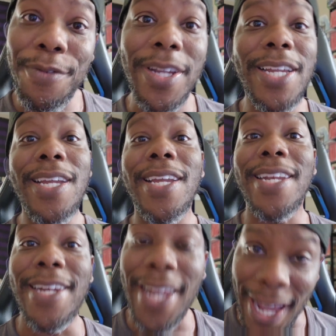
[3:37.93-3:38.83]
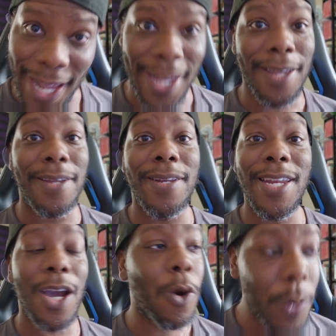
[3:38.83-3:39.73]
Every day.
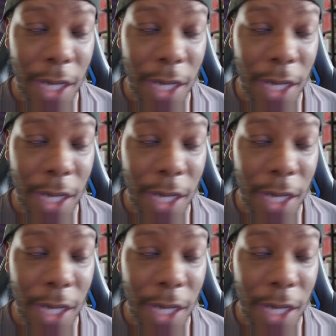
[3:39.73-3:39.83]
Now,